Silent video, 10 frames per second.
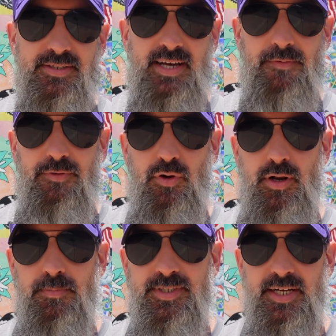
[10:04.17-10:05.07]
South
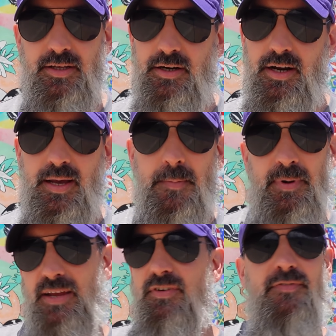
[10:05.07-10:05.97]
Florida in particular.
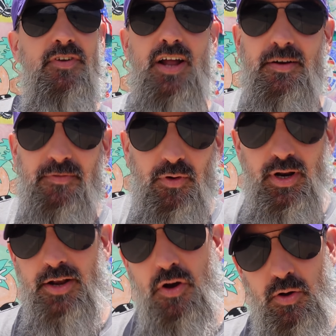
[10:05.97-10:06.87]
But even if they're not in
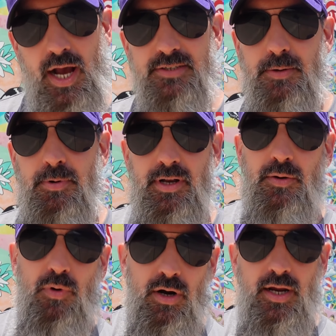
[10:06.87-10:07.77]
Florida, I know guys are putting
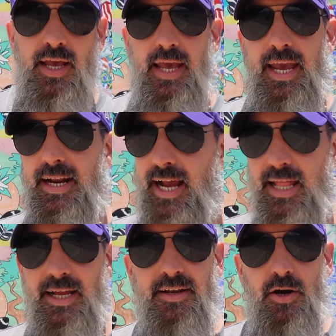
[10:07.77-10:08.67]
in work. And a guy
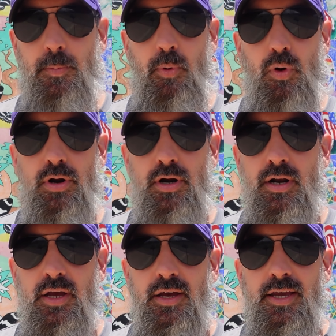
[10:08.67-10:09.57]
like Daryl Porter,
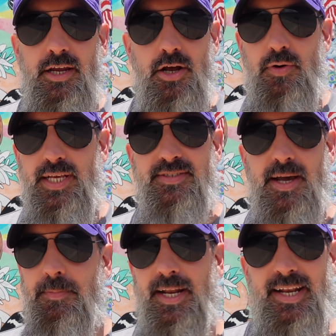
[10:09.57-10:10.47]
you know, he's
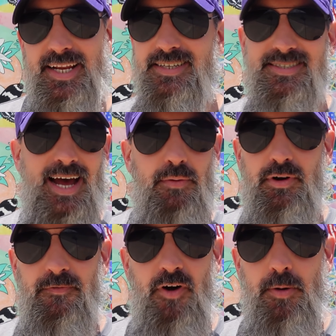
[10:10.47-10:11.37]
coming in. He does not
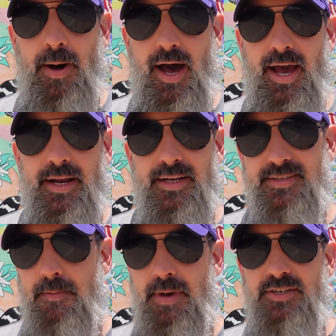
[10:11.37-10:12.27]
want to fall behind,
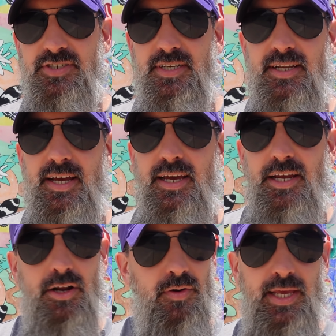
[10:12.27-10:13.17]
as I mentioned.
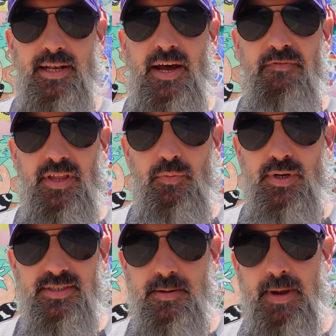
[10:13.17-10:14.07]
You know, he definitely
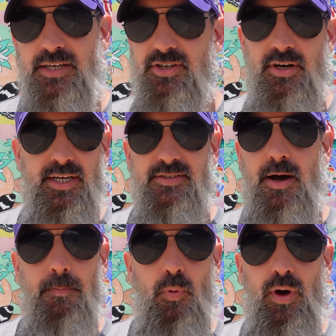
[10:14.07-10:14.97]
wants to make sure he's
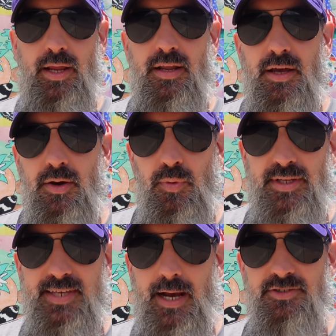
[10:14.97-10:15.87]
on point when
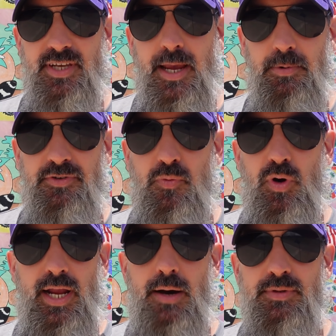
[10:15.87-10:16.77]
he's actually able to
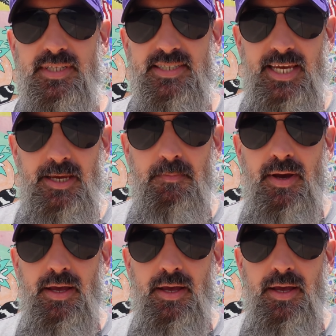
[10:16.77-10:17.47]
work out with the team.